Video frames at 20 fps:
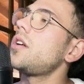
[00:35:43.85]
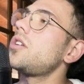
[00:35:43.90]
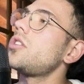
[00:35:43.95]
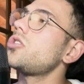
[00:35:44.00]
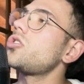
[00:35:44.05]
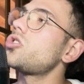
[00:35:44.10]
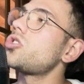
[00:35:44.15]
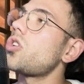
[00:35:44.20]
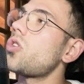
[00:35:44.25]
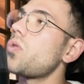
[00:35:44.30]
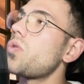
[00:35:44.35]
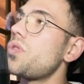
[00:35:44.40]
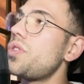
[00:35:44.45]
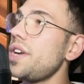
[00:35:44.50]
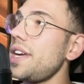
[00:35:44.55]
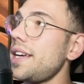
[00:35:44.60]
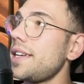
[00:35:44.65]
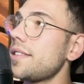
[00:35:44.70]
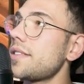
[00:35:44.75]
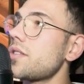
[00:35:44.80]
So
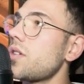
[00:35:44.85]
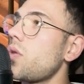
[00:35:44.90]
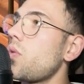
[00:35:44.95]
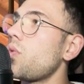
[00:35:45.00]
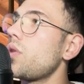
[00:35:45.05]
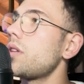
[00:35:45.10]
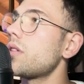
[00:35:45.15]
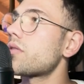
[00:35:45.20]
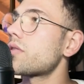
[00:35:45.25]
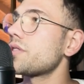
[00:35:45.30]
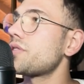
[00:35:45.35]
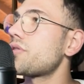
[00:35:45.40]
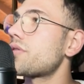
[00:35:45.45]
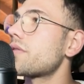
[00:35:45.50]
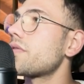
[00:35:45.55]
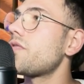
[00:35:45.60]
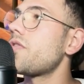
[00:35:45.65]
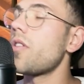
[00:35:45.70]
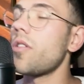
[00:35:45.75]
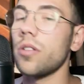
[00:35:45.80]
this will return
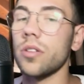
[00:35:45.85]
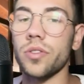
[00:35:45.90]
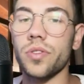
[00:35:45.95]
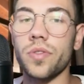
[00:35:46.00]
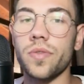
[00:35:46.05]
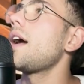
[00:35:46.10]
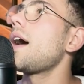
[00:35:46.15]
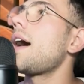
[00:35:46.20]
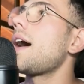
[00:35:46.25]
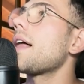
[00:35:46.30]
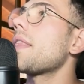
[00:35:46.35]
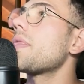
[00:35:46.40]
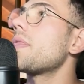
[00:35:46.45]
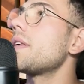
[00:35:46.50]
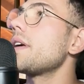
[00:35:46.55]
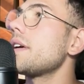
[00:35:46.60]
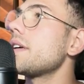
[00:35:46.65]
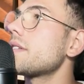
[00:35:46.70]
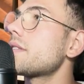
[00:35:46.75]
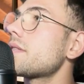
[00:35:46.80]
false, and
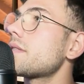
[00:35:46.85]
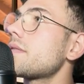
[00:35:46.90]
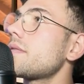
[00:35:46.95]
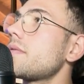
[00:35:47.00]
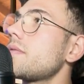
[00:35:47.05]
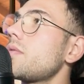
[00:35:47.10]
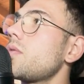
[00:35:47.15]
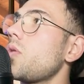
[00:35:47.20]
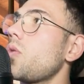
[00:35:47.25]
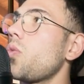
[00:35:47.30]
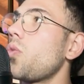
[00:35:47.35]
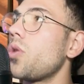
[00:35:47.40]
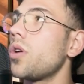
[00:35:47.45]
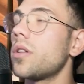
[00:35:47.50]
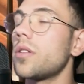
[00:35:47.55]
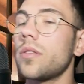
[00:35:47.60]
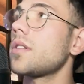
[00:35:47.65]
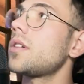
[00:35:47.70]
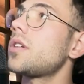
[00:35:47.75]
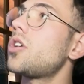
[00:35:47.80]
this
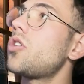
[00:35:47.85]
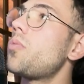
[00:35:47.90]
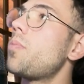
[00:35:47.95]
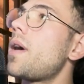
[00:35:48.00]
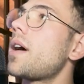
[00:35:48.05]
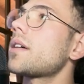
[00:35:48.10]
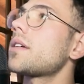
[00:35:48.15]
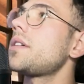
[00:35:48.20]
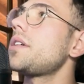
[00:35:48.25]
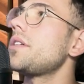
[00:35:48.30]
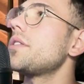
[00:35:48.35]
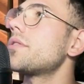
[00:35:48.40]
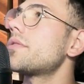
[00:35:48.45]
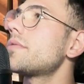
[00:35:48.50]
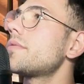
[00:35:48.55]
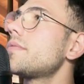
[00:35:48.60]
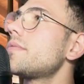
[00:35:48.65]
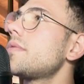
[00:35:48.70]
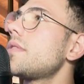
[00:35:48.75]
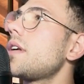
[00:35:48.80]
will go back here
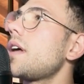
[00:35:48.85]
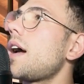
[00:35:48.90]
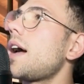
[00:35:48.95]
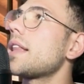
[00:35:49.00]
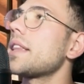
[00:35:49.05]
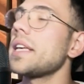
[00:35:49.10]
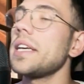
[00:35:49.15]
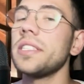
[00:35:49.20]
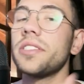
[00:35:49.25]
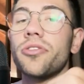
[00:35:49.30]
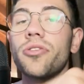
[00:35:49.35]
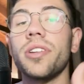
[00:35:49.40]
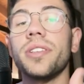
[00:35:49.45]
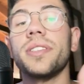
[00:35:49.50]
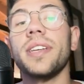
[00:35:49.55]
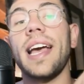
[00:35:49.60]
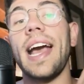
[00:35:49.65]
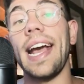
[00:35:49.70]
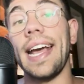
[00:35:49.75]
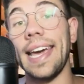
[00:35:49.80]
and iterate
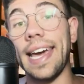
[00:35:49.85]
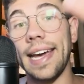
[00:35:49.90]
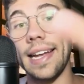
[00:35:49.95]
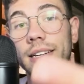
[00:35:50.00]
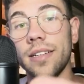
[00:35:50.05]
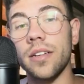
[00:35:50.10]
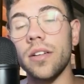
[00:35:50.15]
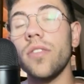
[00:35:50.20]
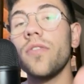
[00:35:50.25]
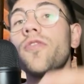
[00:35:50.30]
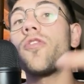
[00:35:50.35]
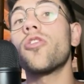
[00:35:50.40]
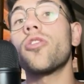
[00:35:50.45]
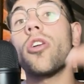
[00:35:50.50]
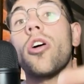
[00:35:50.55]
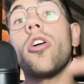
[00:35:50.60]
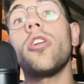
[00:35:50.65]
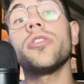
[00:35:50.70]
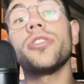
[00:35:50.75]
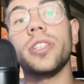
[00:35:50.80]
again for
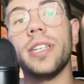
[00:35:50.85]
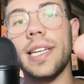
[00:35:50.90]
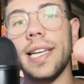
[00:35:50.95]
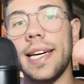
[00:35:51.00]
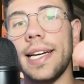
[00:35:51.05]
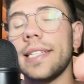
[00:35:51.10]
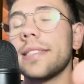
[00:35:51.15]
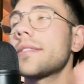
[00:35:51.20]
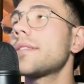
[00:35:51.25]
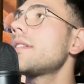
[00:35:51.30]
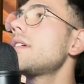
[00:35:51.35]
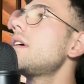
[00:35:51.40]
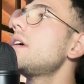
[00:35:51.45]
other client.